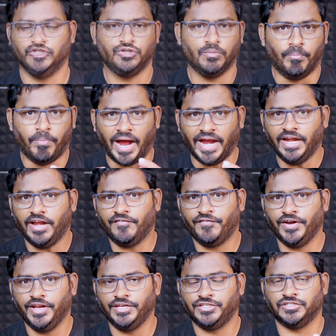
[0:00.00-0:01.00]
So by
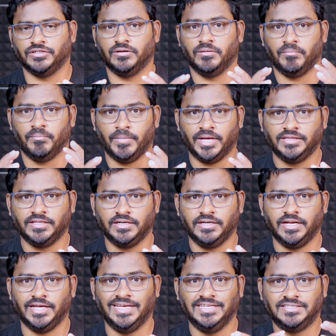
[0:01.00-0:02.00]
definition,
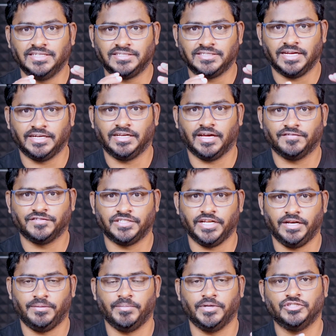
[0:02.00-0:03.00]
method is a set of
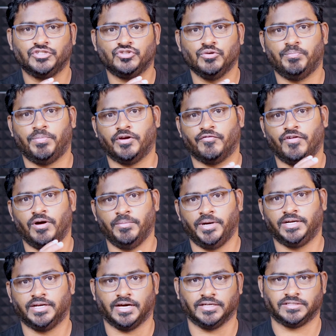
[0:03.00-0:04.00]
statements to perform
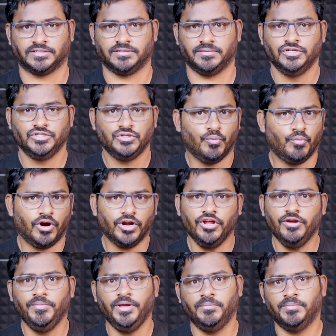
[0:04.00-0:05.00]
a task. So what
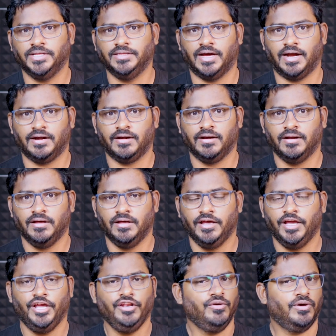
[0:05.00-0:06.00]
do you mean by that?
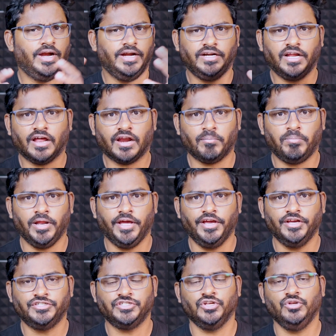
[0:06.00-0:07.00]
In your entire
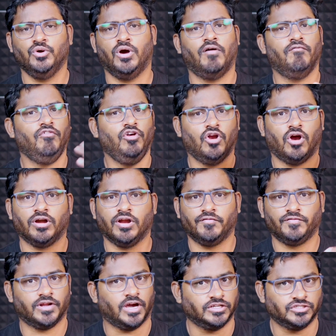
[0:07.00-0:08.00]
application, you have a lot
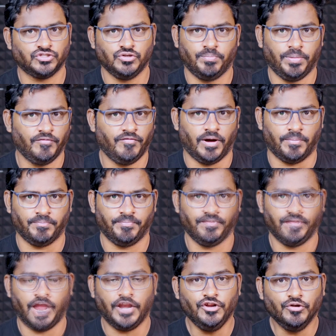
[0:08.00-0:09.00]
of tasks to perform.
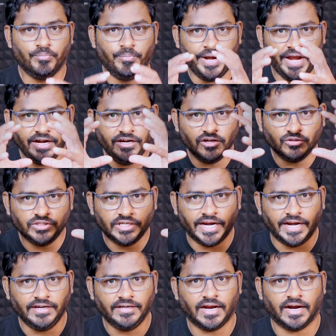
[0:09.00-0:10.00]
And you break down that
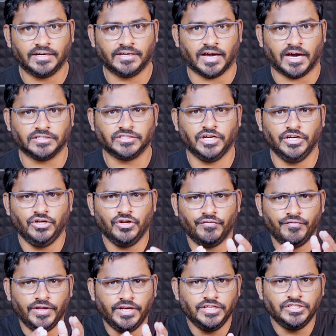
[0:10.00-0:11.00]
entire task into
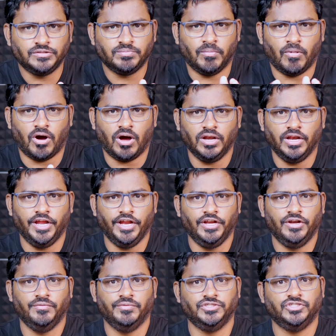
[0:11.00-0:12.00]
very small
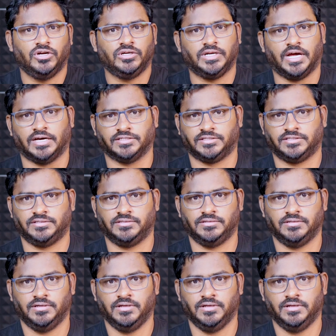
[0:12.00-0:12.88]
individual tasks.